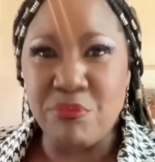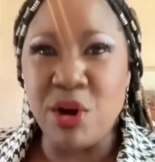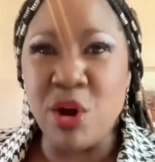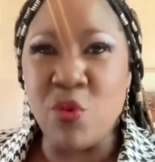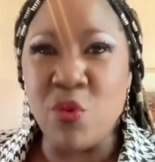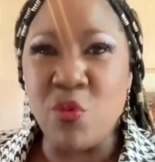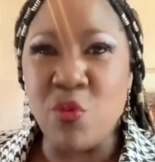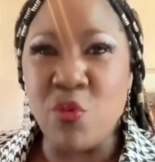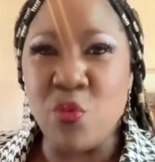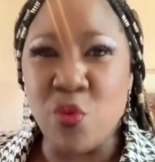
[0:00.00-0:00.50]

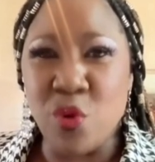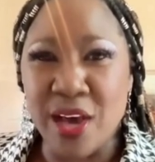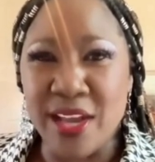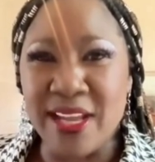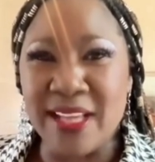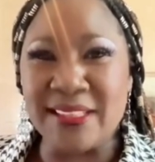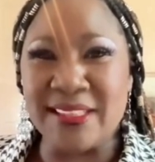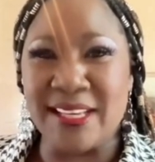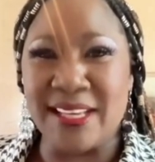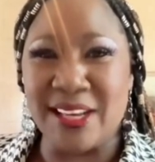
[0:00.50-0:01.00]
But
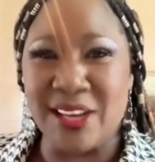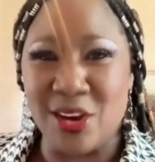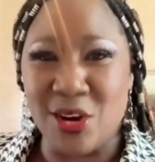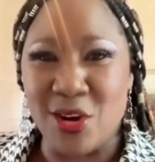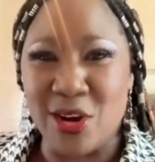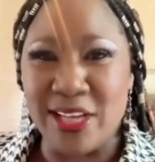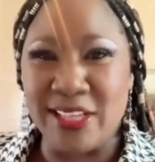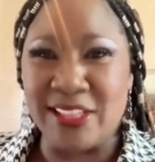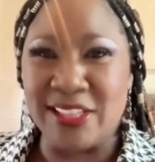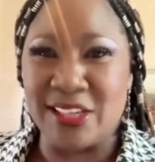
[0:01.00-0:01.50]
what is it
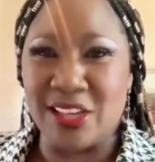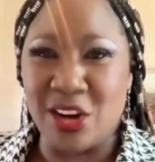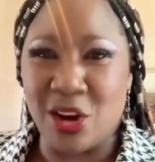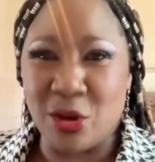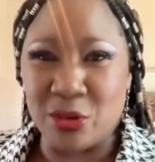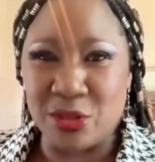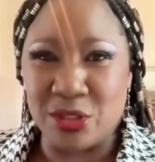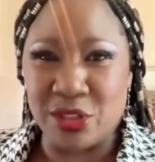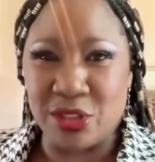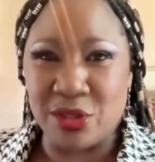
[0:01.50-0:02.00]
going to
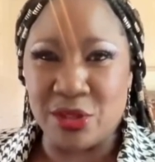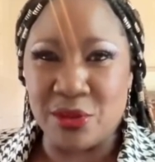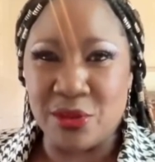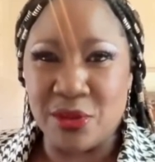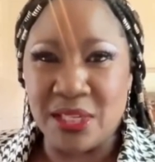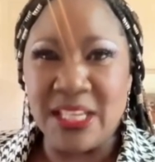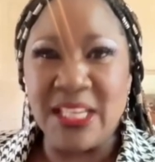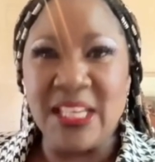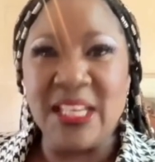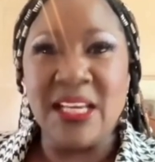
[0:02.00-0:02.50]
go to?
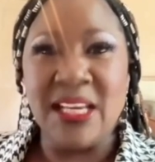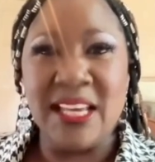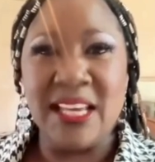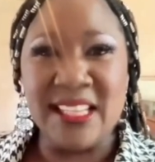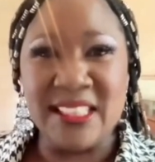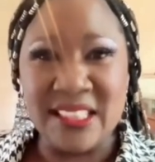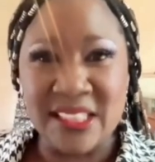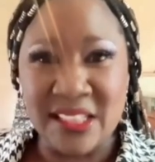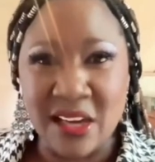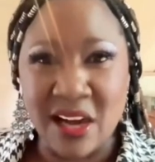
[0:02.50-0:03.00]

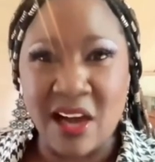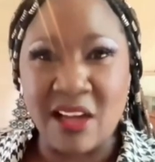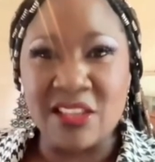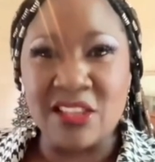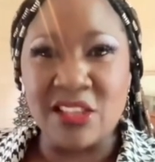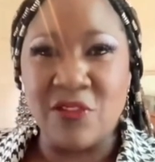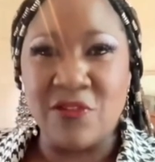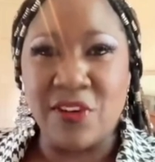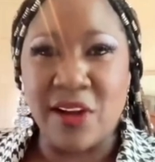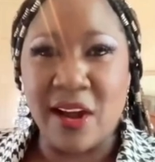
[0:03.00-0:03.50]
It's gone
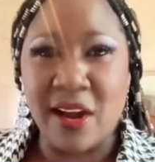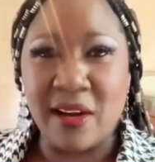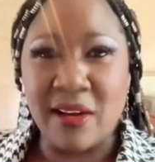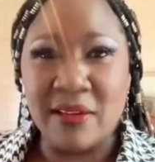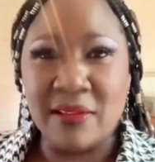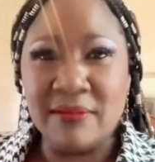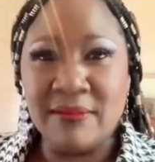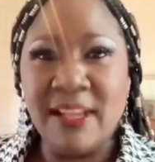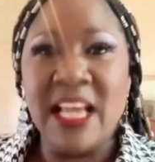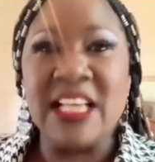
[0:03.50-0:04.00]
so far,
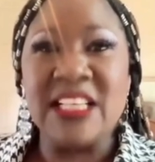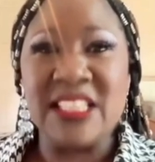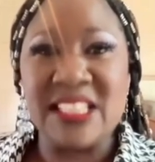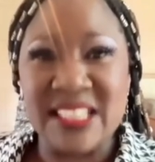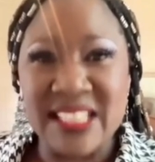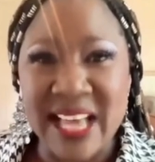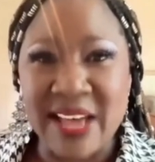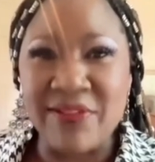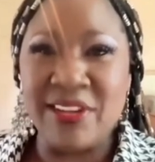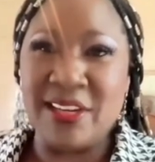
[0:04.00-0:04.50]

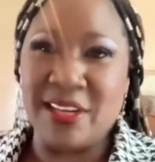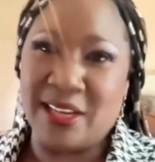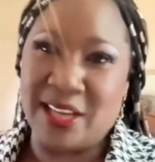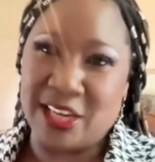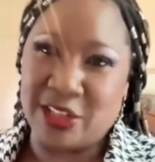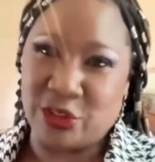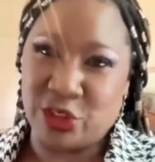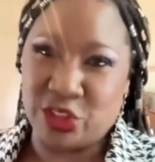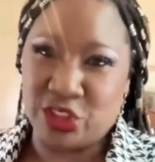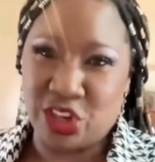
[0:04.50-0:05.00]
seven
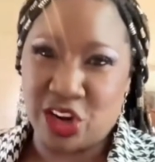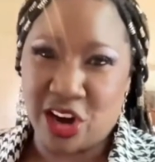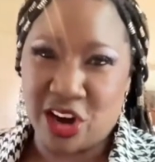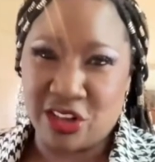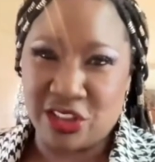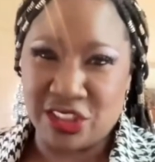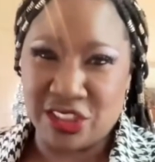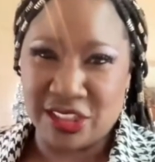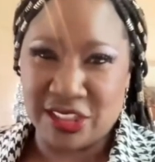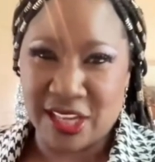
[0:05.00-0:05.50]
electric
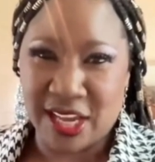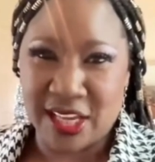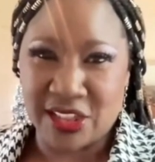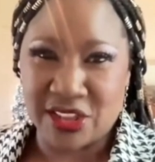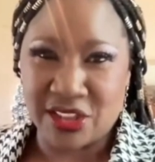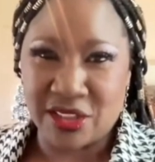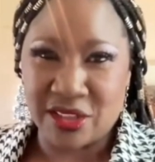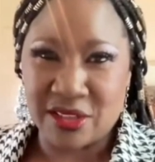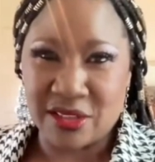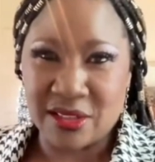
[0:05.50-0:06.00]
charging
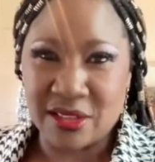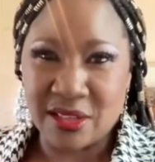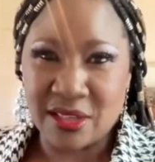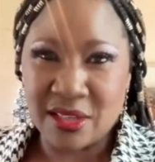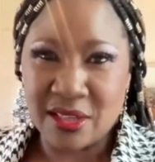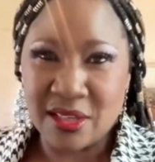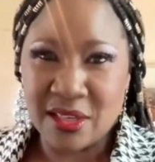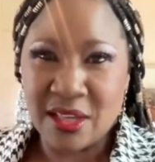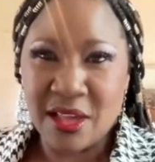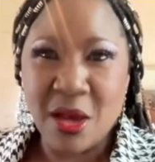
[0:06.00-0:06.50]
stations.
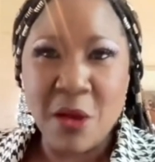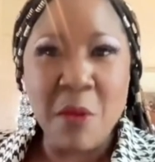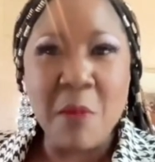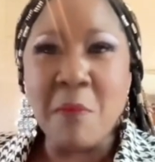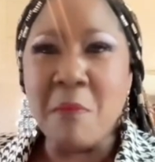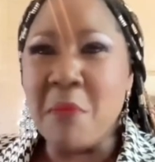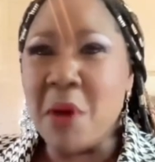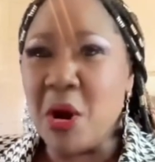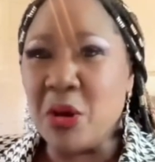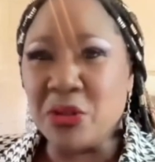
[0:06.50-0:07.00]

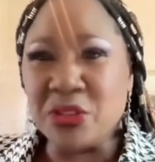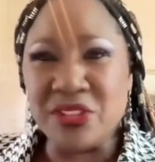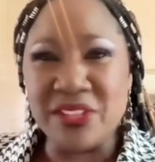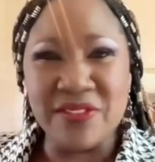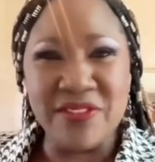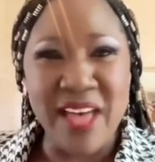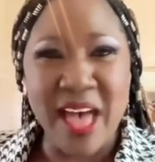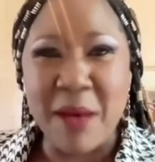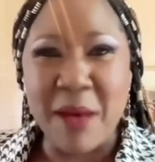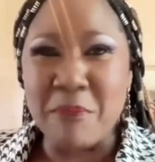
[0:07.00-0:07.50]
Most
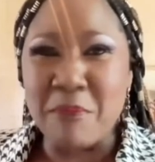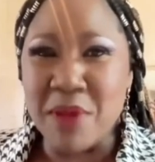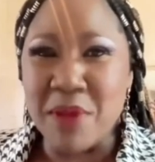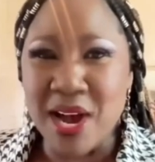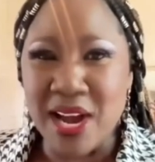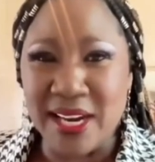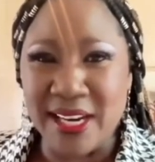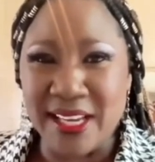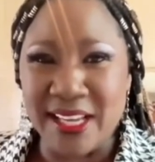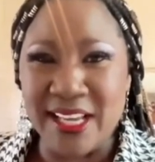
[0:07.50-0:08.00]
of that
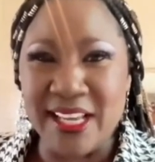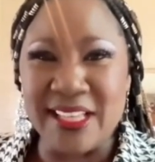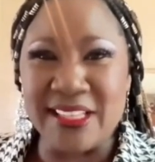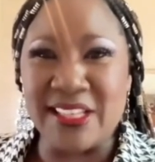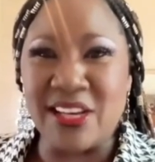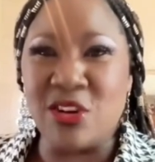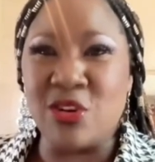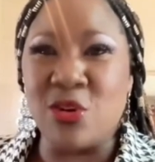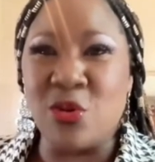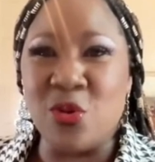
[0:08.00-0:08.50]
money is
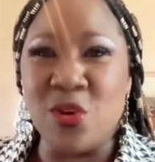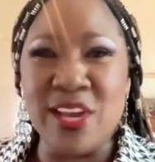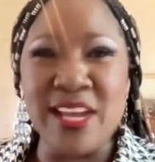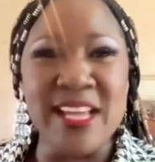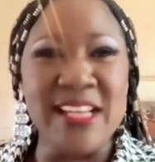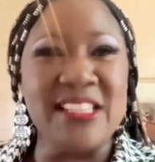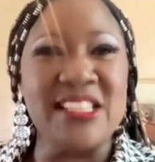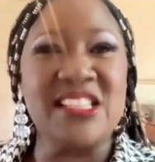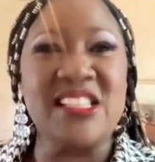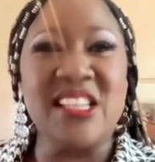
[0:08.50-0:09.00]
a
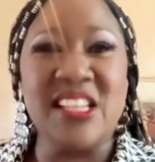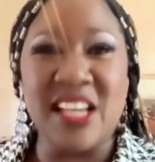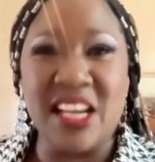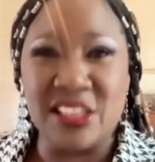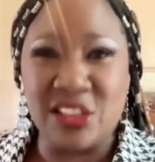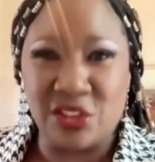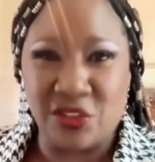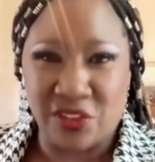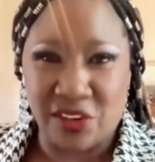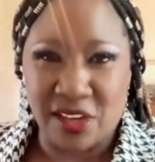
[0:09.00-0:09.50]
green
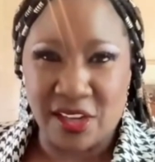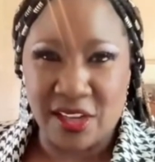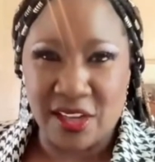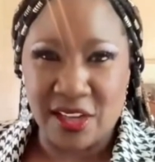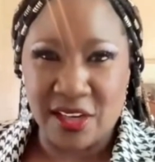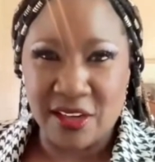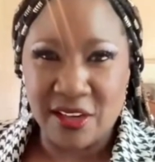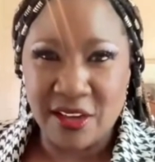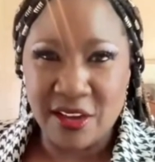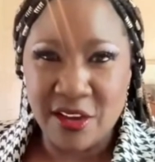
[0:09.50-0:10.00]
slush
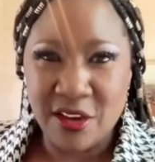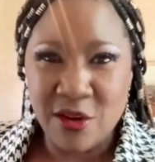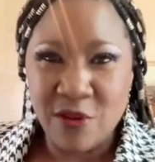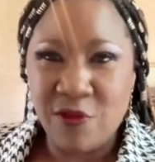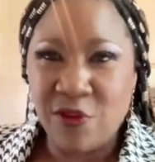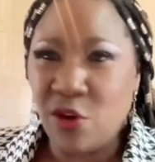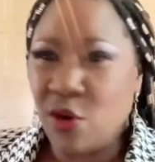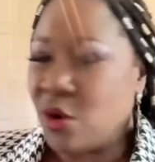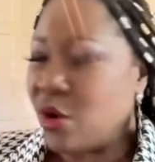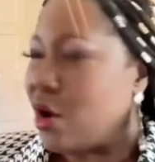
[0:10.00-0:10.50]
fund
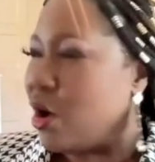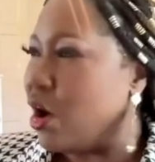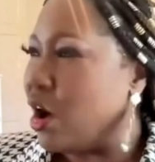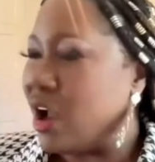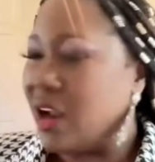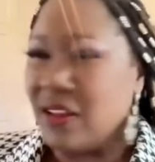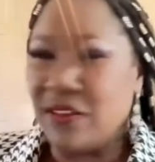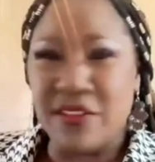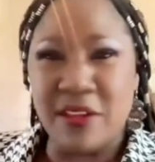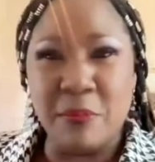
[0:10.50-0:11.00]
for
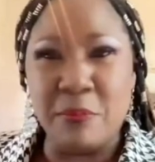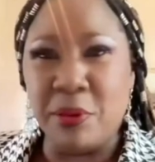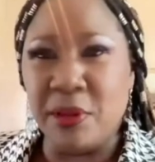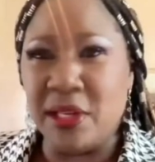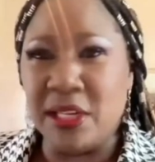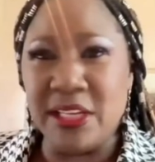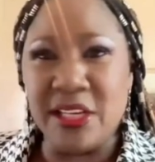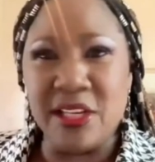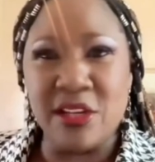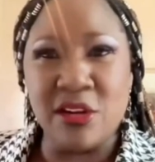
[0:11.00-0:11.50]
all of the
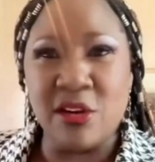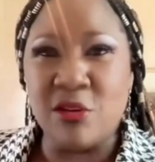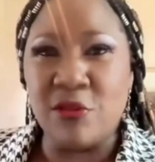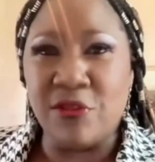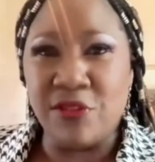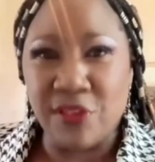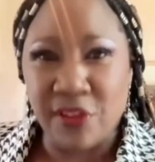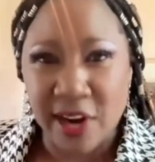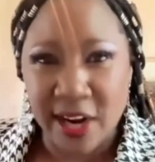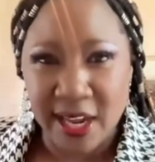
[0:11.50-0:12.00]

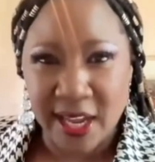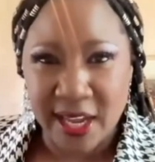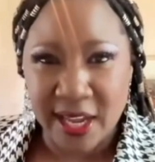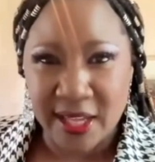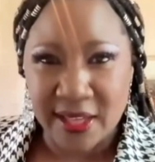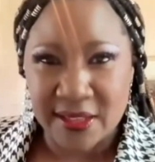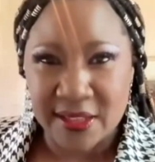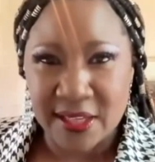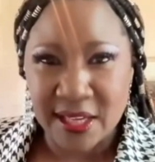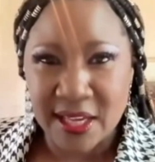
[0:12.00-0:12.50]
political
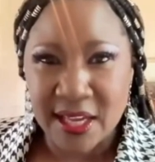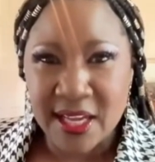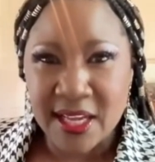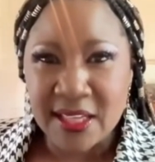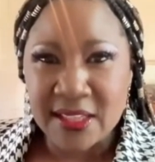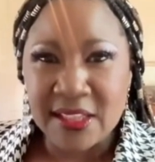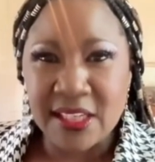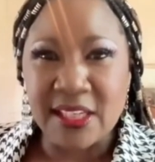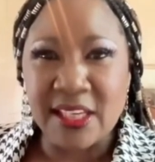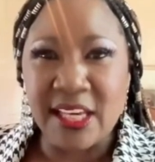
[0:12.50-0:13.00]
friends
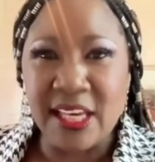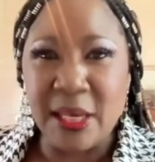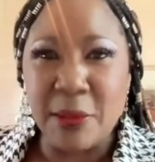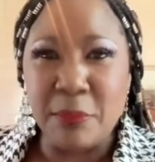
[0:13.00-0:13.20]
to